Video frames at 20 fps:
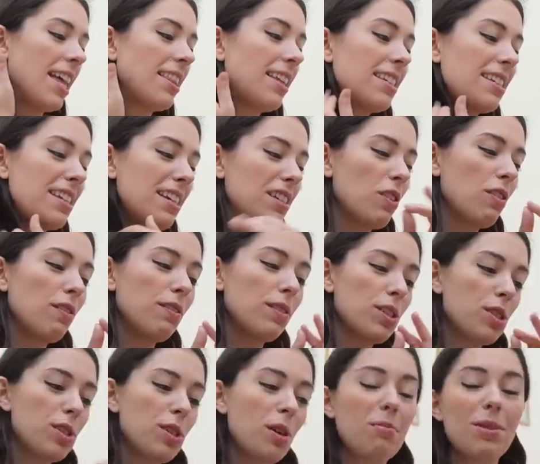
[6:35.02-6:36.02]
They sent over
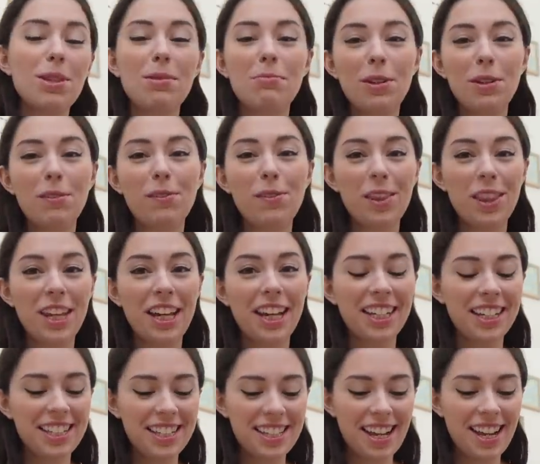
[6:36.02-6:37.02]
so many beautiful
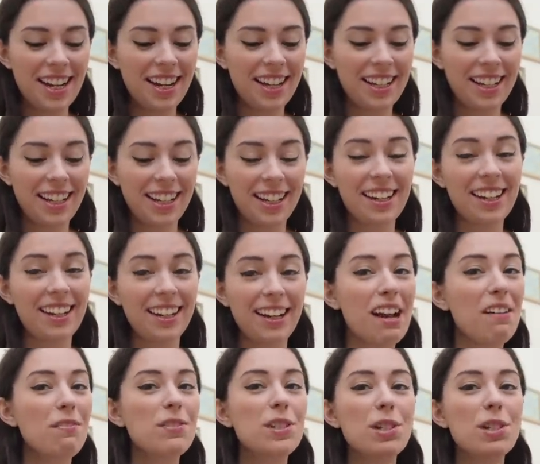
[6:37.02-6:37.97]
things, and I can't get enough.